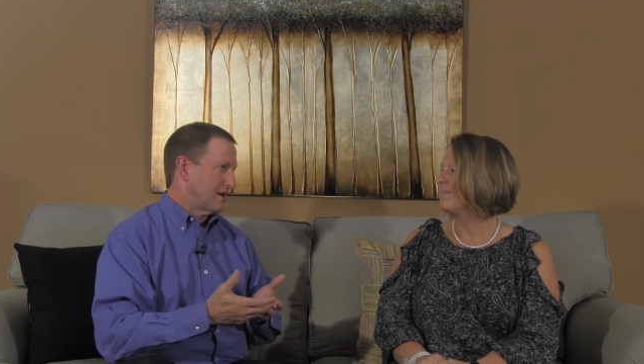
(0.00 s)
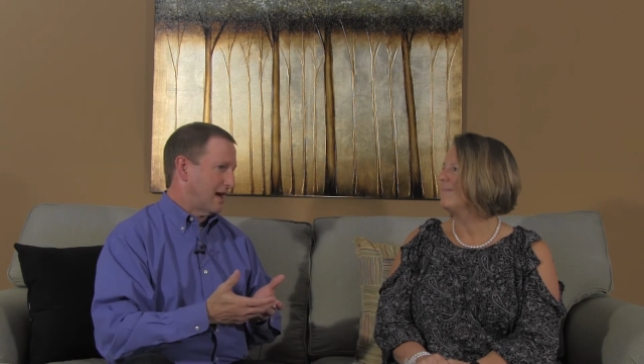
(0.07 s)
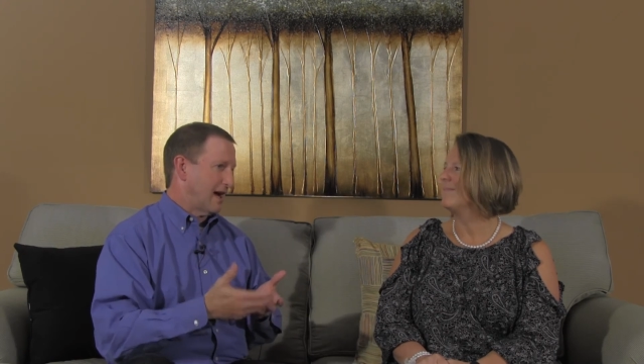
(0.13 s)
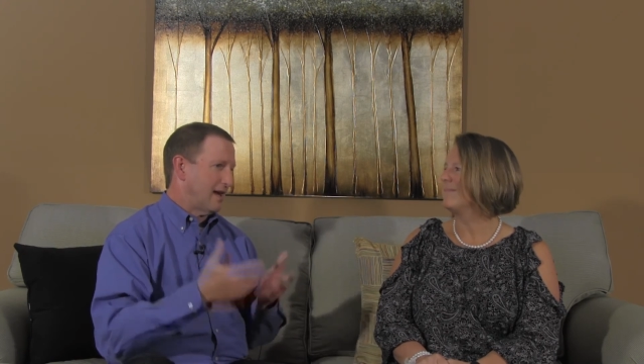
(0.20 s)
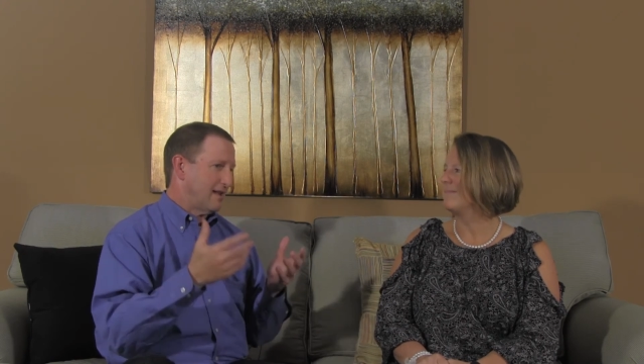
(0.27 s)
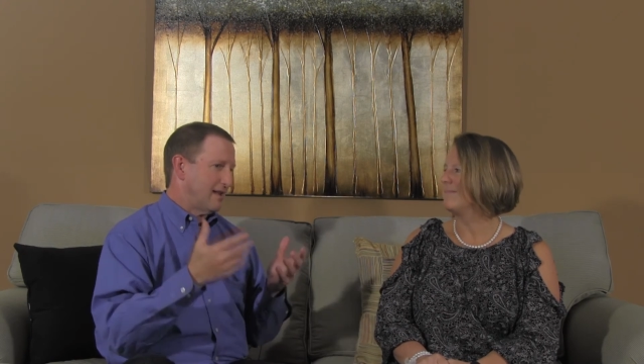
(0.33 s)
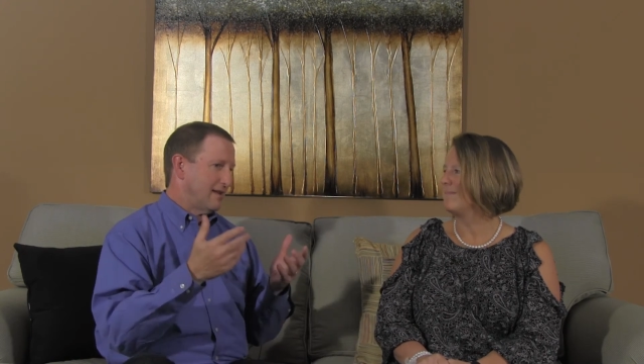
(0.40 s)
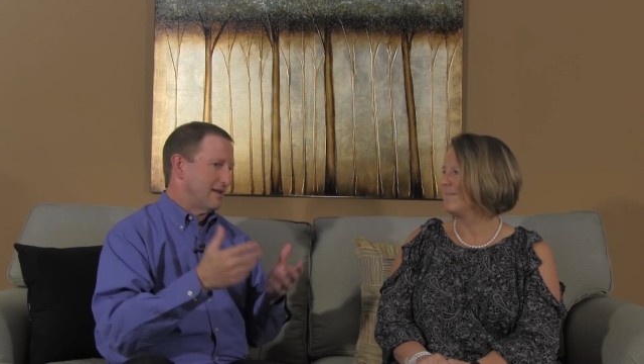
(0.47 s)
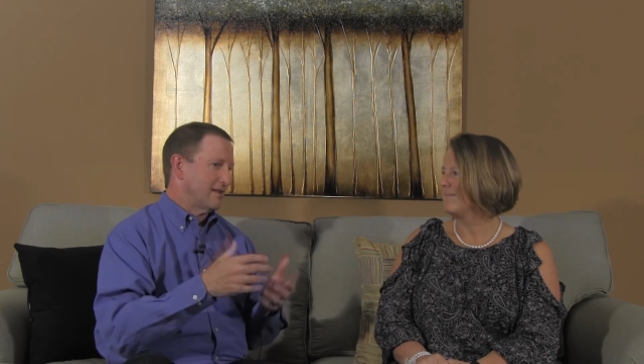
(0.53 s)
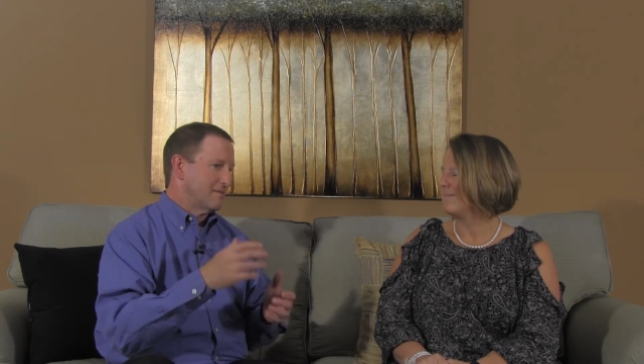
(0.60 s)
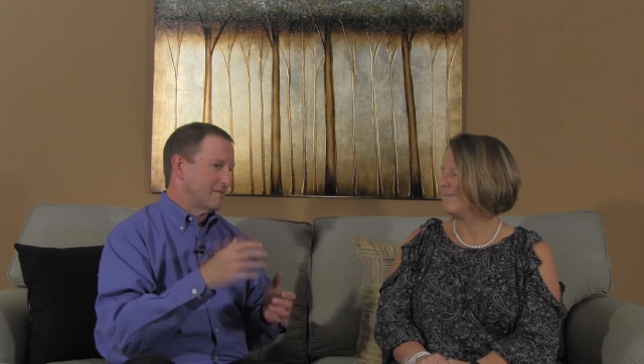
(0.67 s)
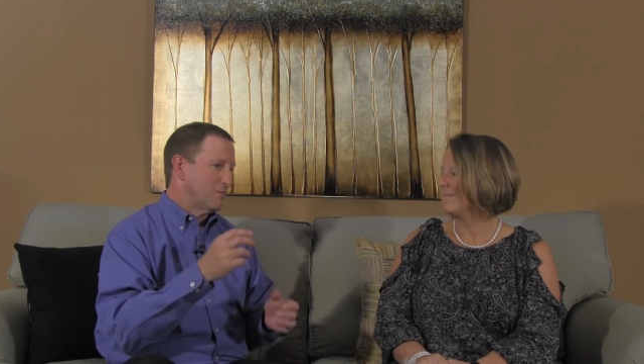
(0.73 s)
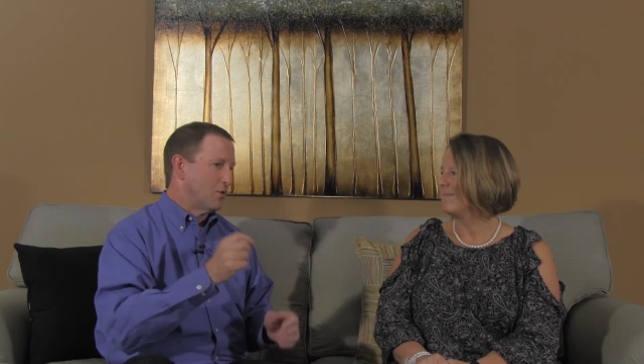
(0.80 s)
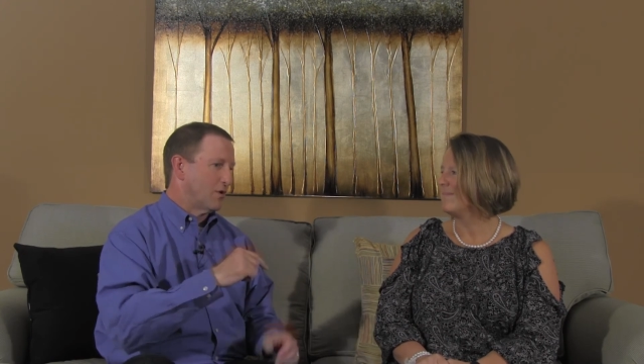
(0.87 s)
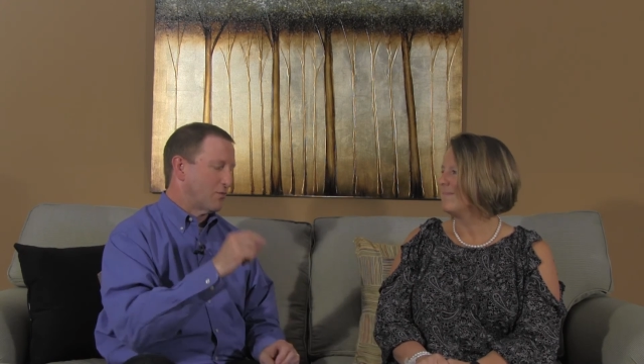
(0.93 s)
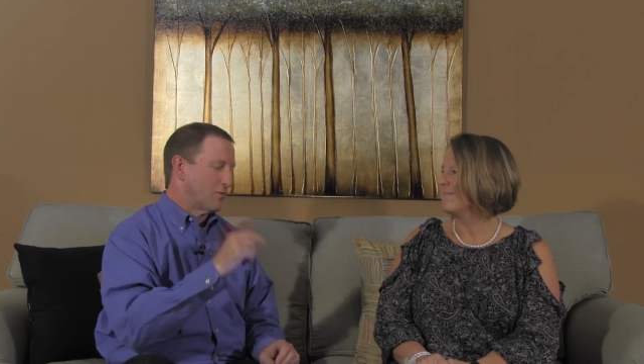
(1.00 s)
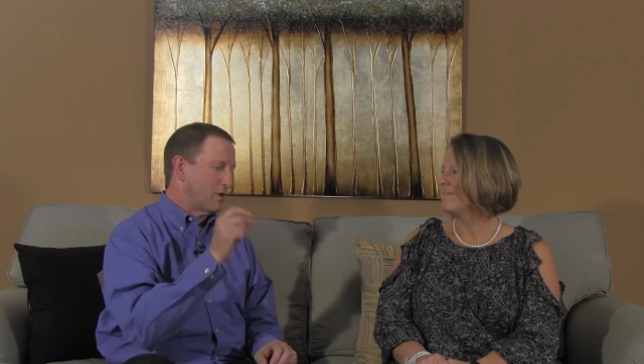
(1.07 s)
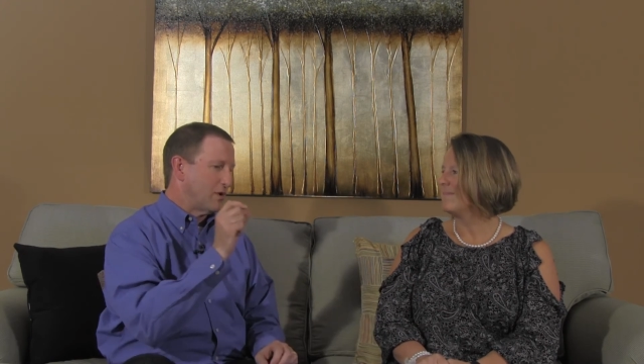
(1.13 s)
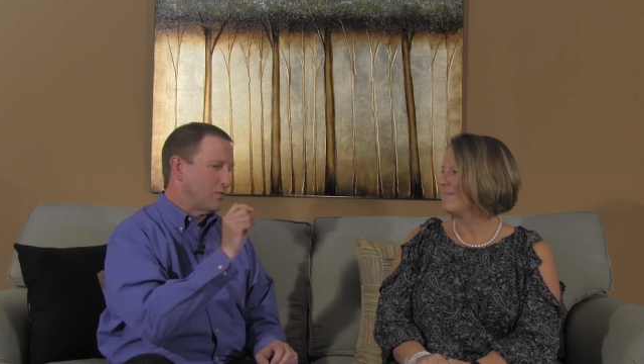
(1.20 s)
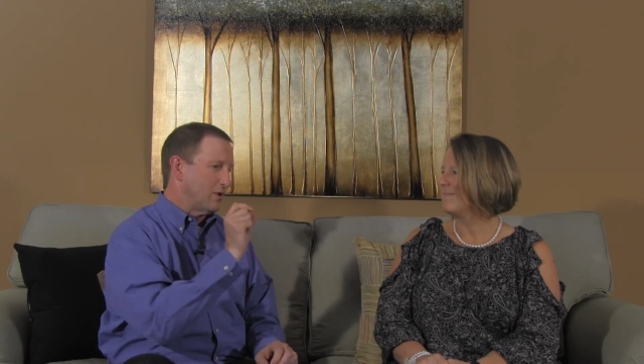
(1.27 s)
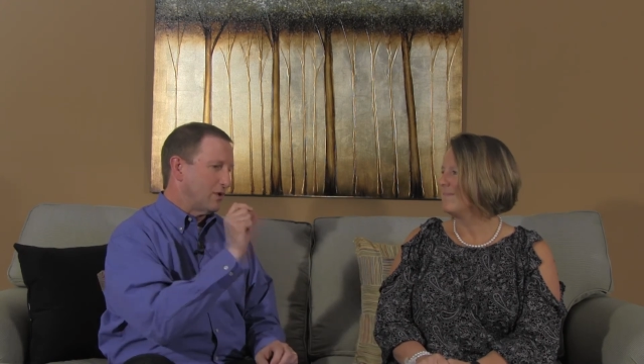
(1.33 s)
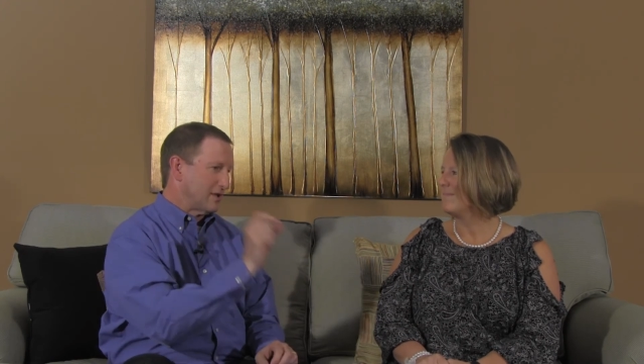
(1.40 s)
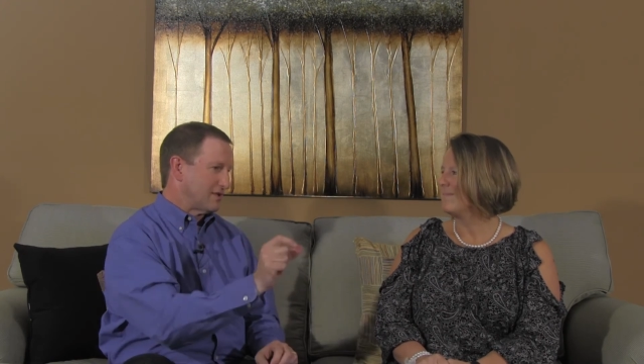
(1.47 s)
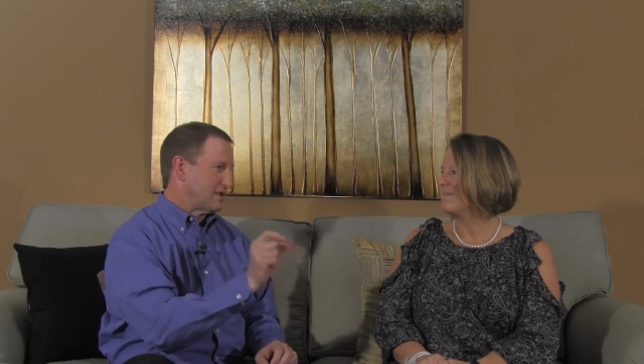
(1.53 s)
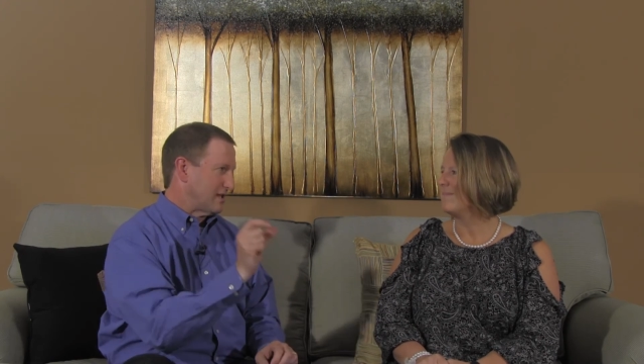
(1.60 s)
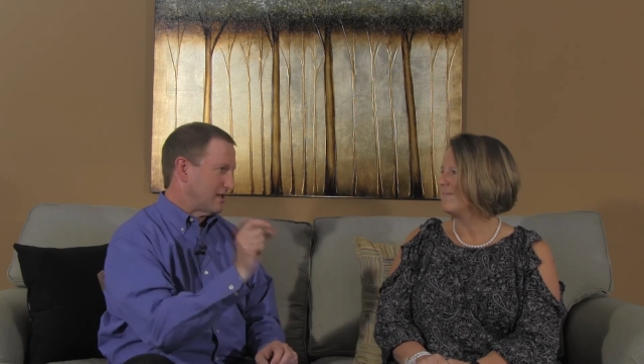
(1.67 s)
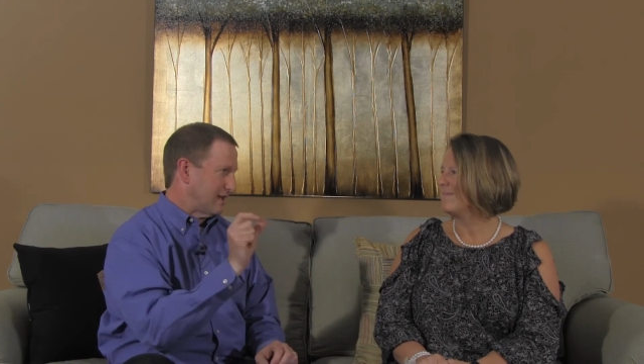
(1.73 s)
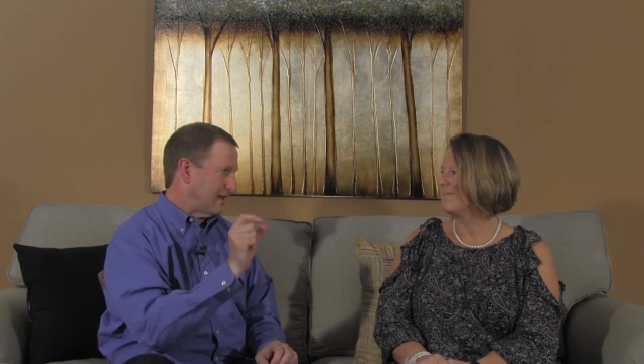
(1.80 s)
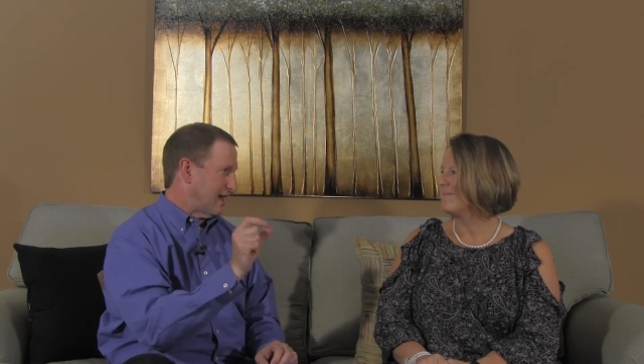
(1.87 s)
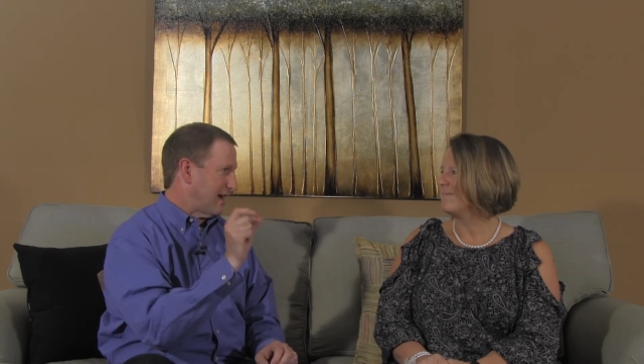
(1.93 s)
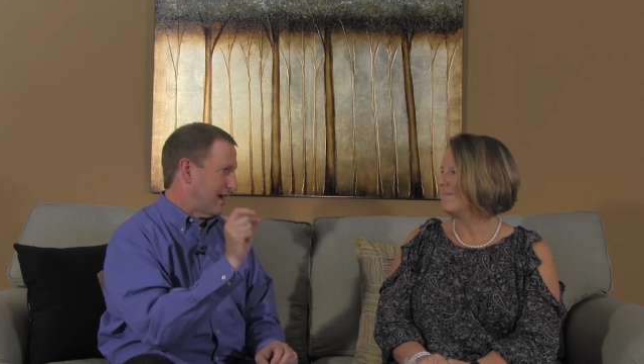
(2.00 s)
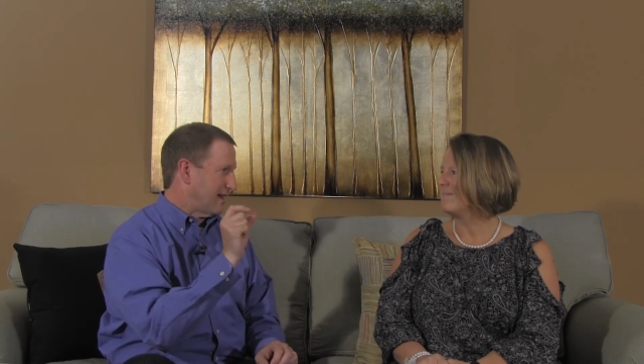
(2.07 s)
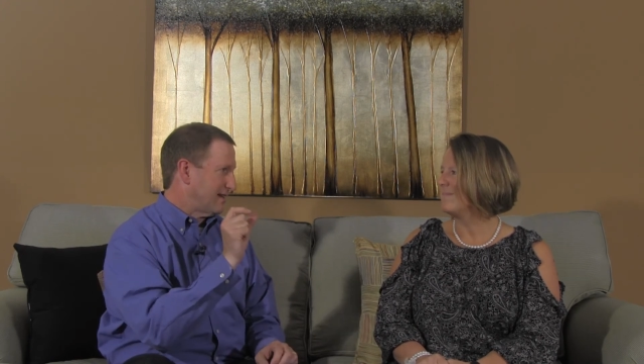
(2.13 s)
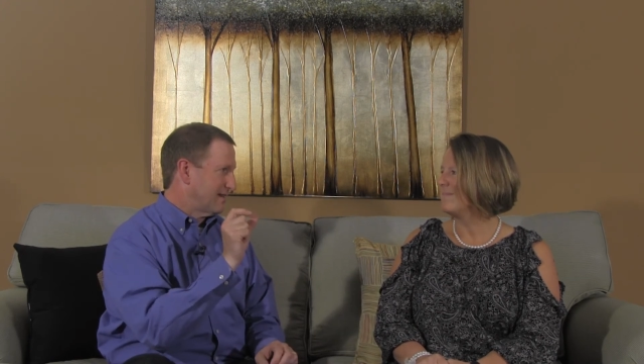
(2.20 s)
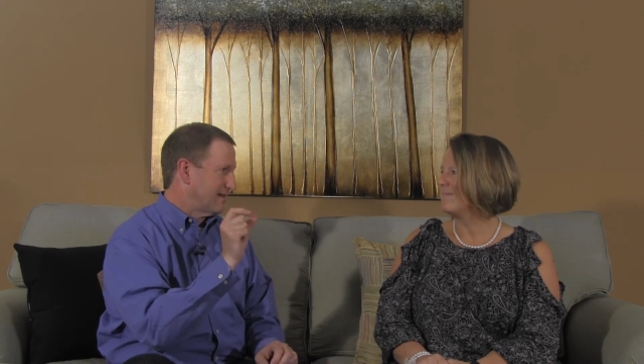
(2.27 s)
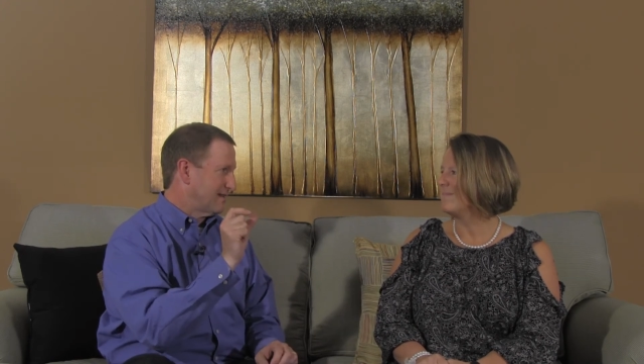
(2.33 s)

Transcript: I think the more we will see that